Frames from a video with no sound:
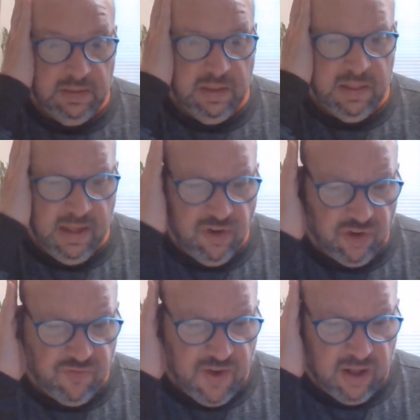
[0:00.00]
Then she
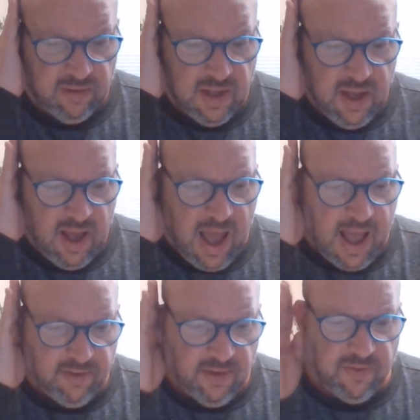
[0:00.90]
felt
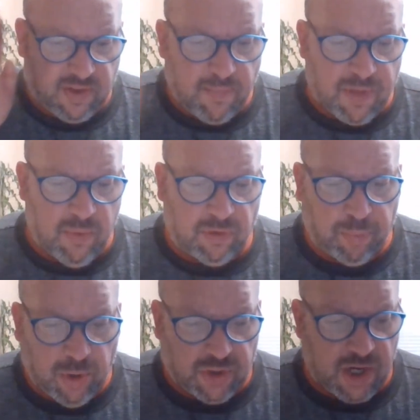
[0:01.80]
as if something was
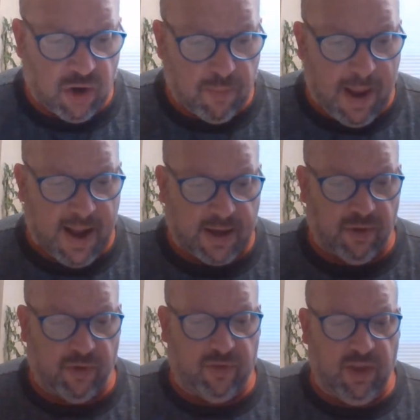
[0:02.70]
pushing her back in
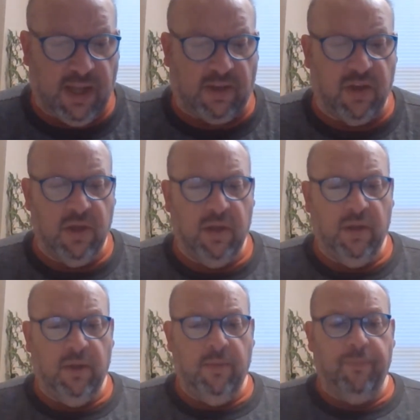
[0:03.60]
her seat.
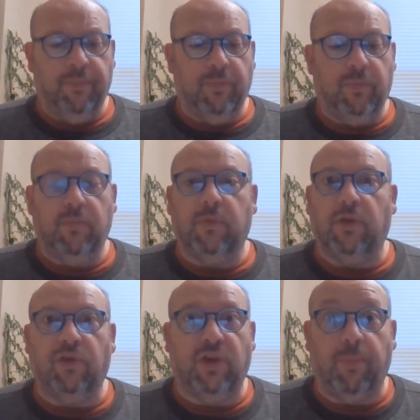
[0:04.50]
The
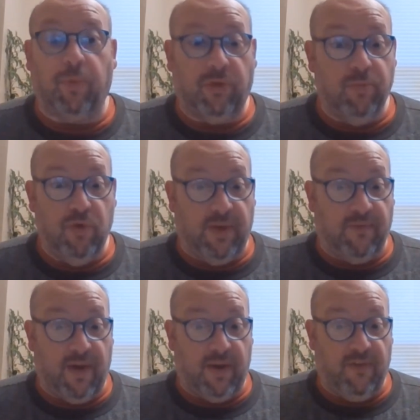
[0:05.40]
ship was moving
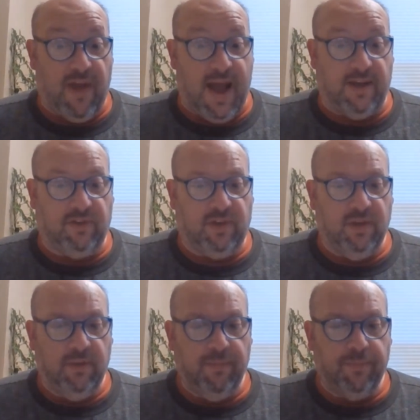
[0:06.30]
very fast.
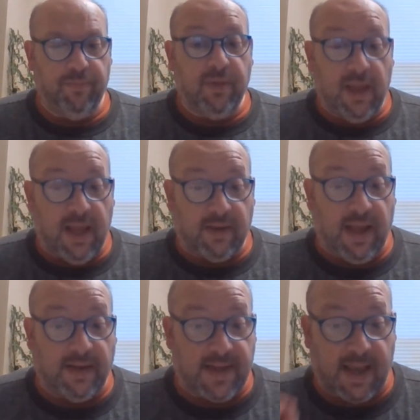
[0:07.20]
It
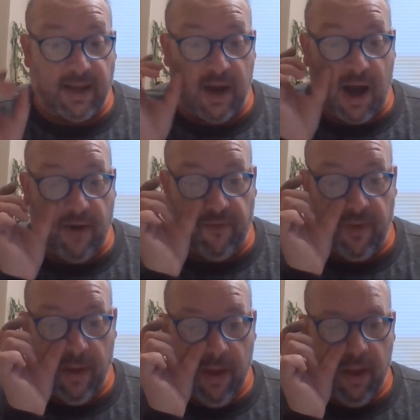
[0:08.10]
had taken off.
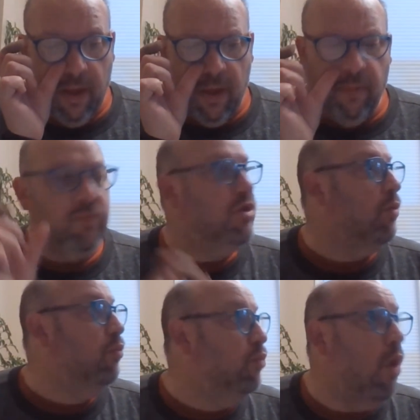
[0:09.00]
The
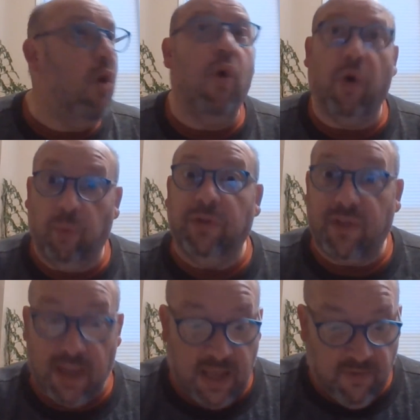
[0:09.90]
roar was
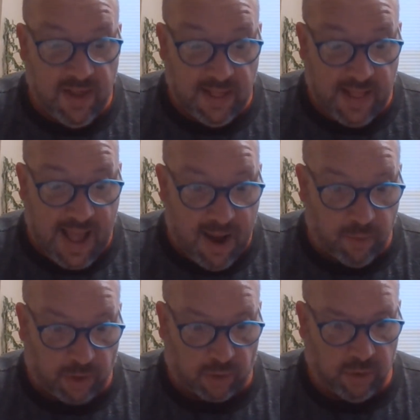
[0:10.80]
even
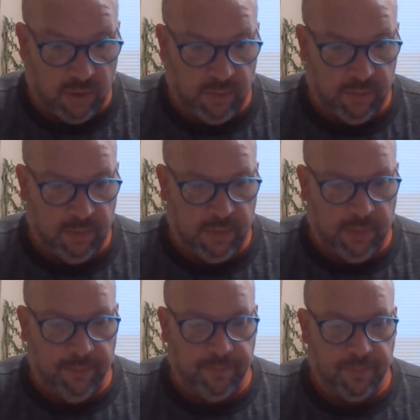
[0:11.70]
louder.
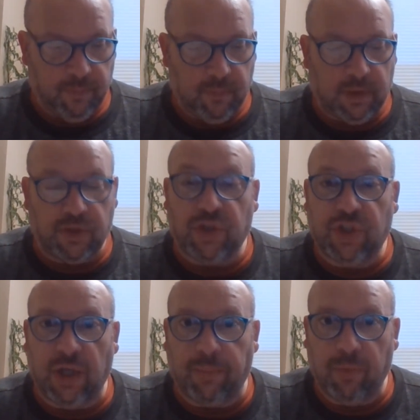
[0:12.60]
The
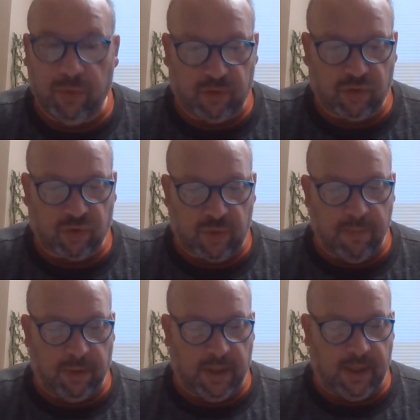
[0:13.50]
ship was
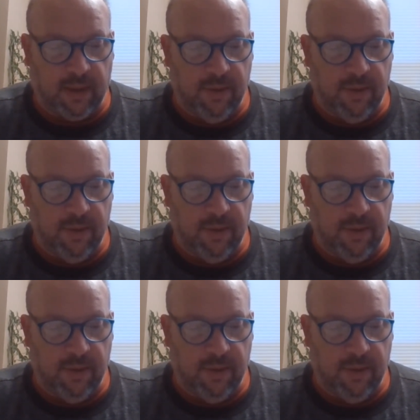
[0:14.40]
trembling.